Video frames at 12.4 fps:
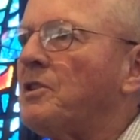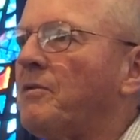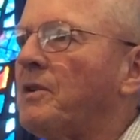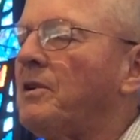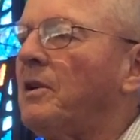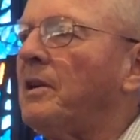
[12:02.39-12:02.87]

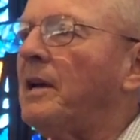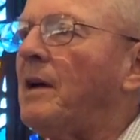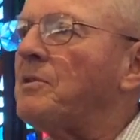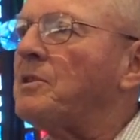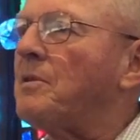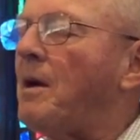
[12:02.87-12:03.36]
difficulty.
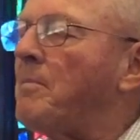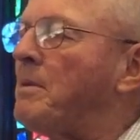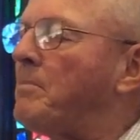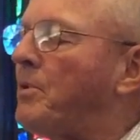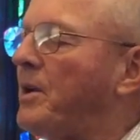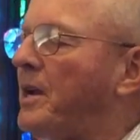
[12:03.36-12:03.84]
I've
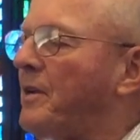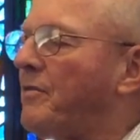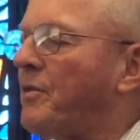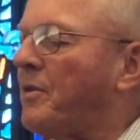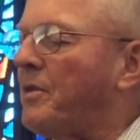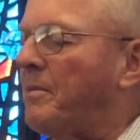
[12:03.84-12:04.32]
been praying
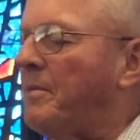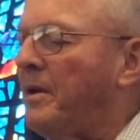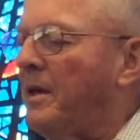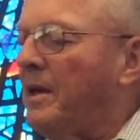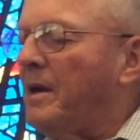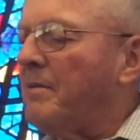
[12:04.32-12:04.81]
for them.
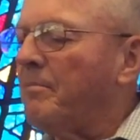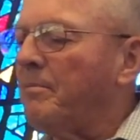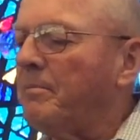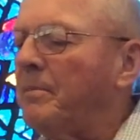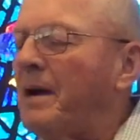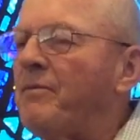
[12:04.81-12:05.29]

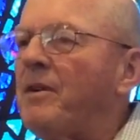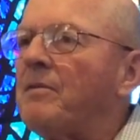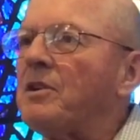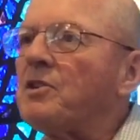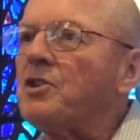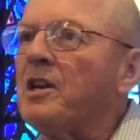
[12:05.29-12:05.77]
My
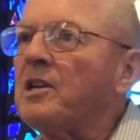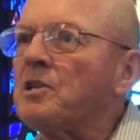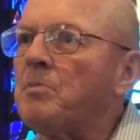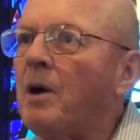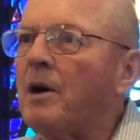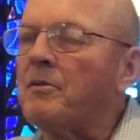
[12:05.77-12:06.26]
favorite saint
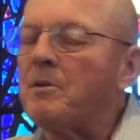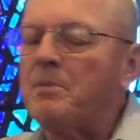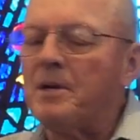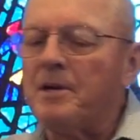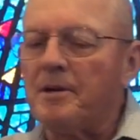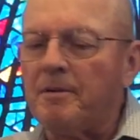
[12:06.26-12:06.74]
is Padre
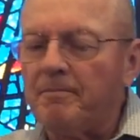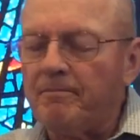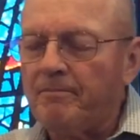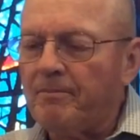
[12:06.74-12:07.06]
Pio.